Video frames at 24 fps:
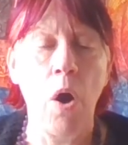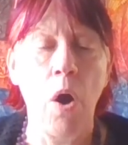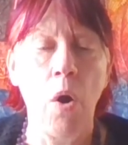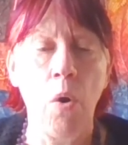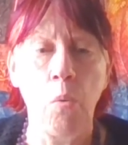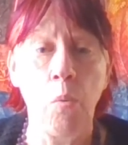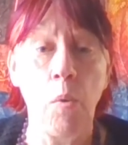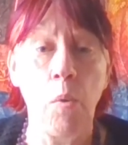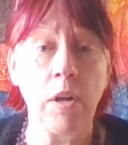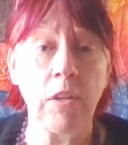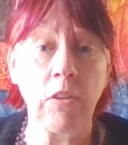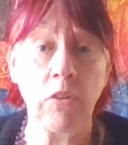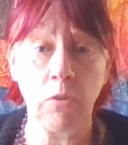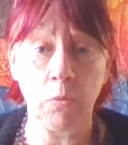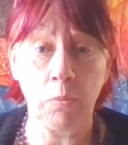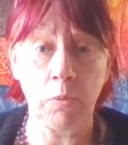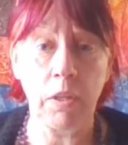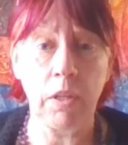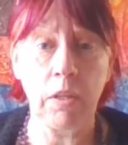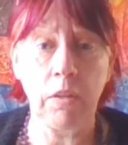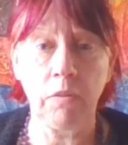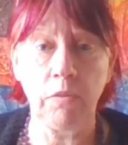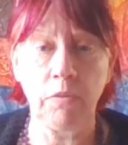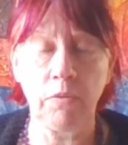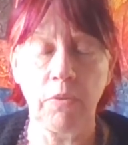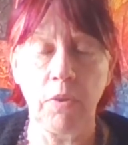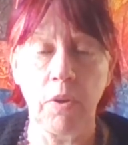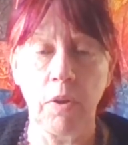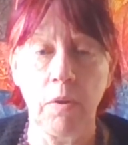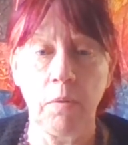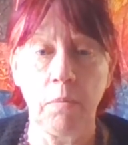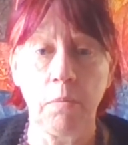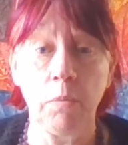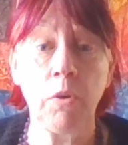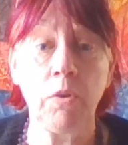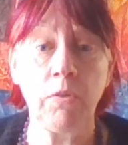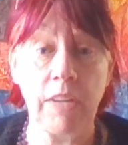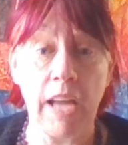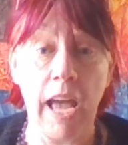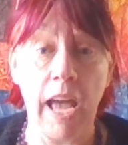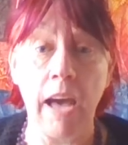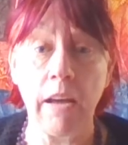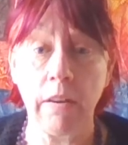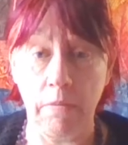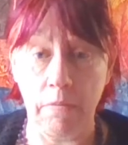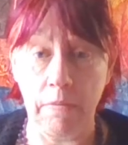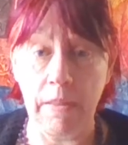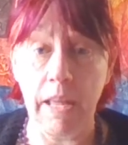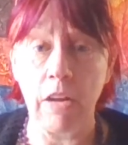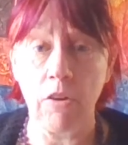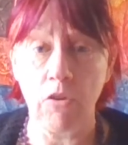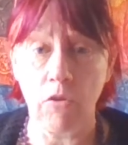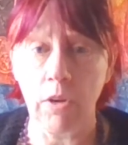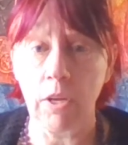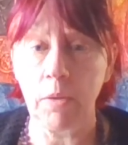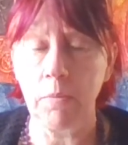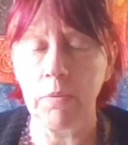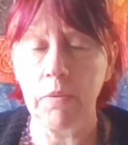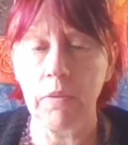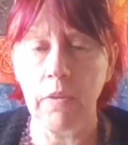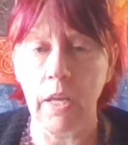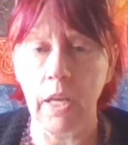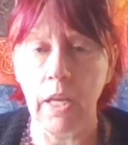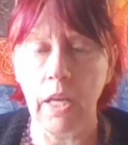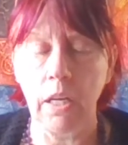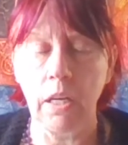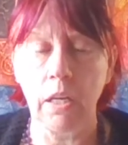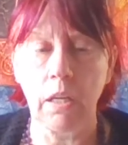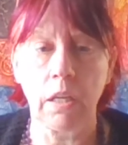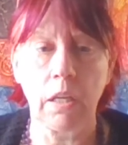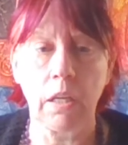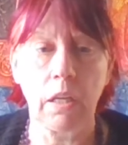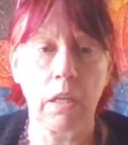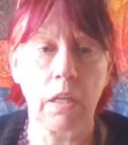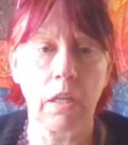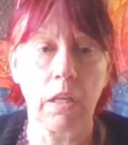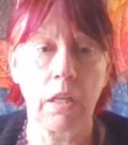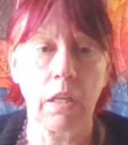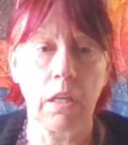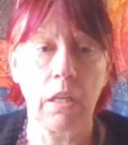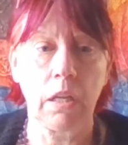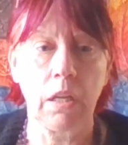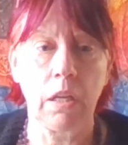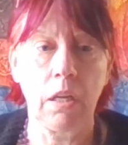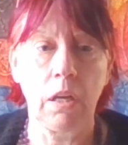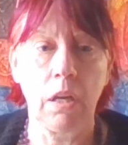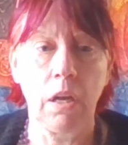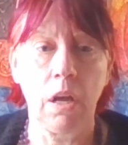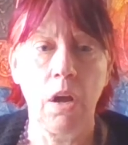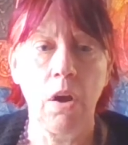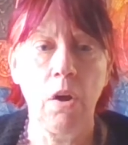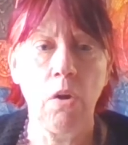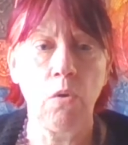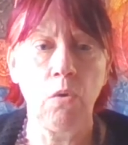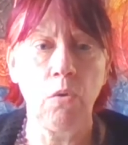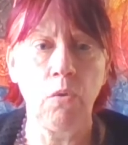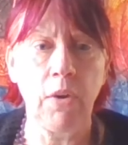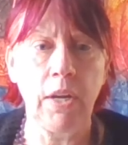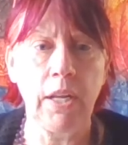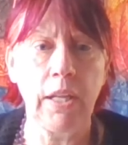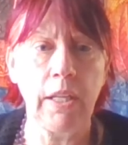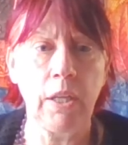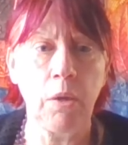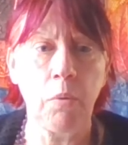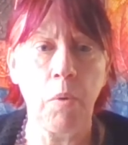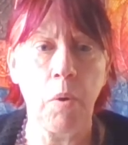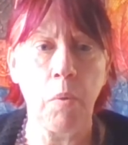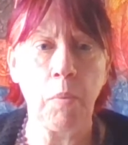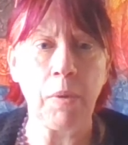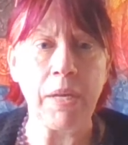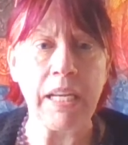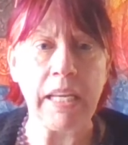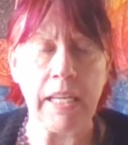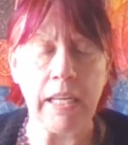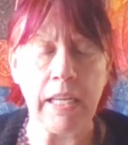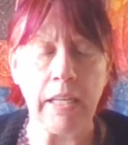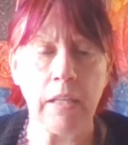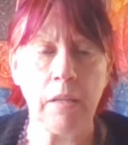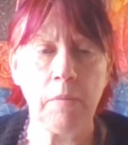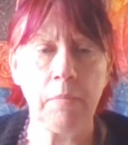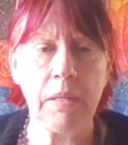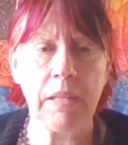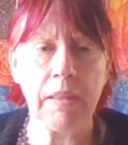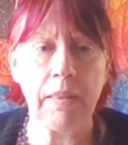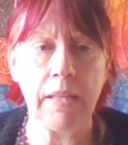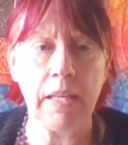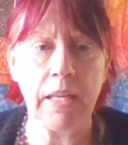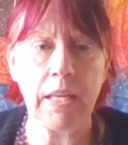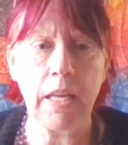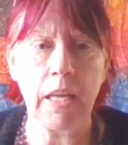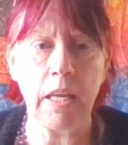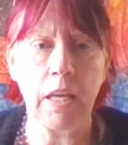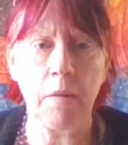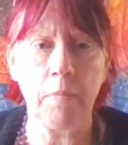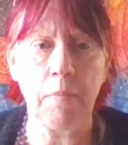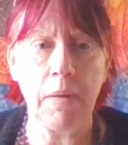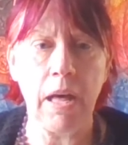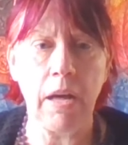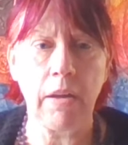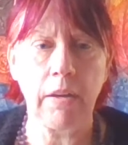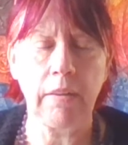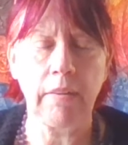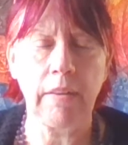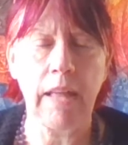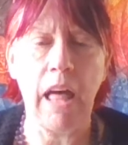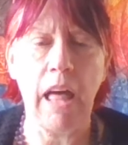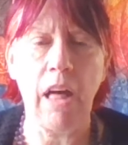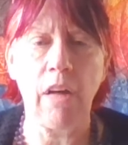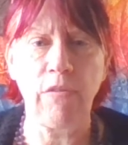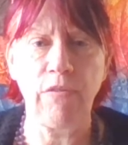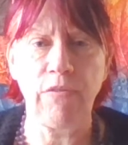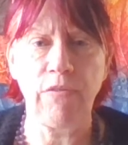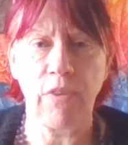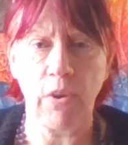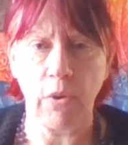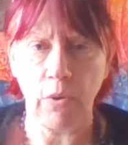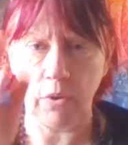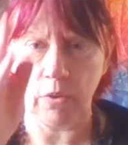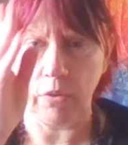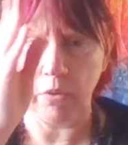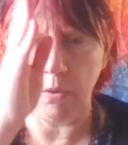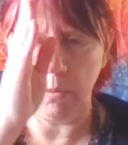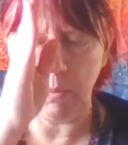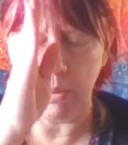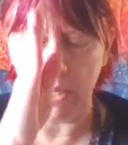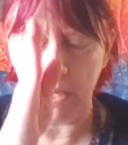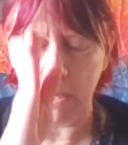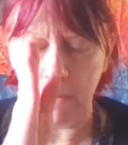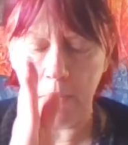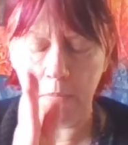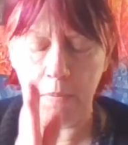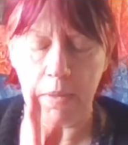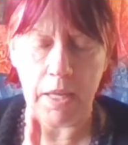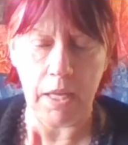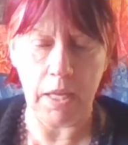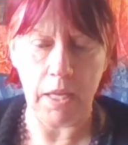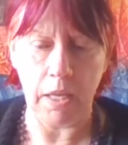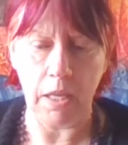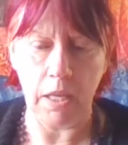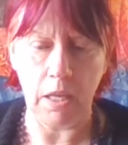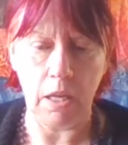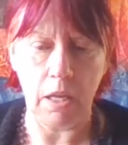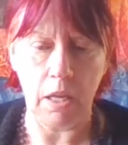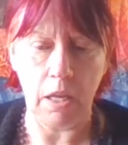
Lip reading: once we've moved out of that dream state, really what we need to be thinking about is how focused we can be,